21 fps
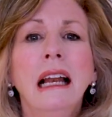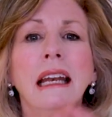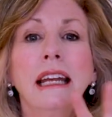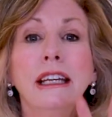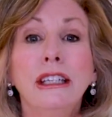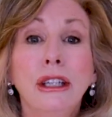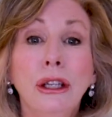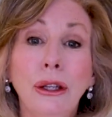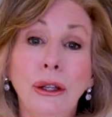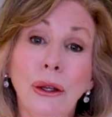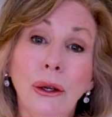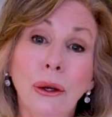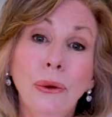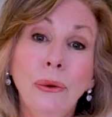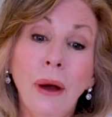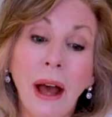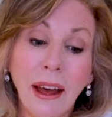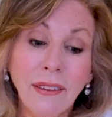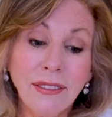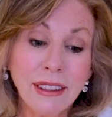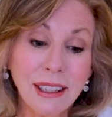like you
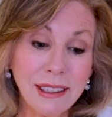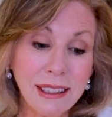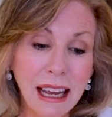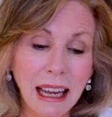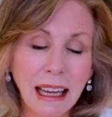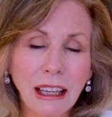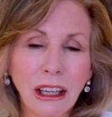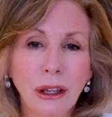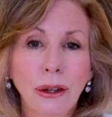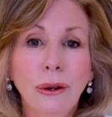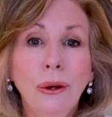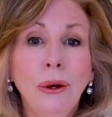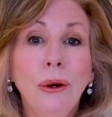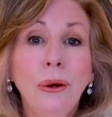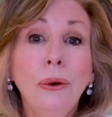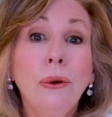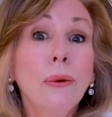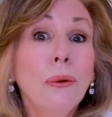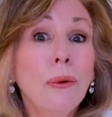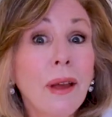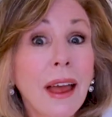have to take it
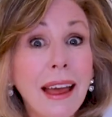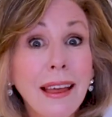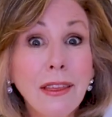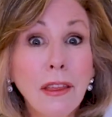who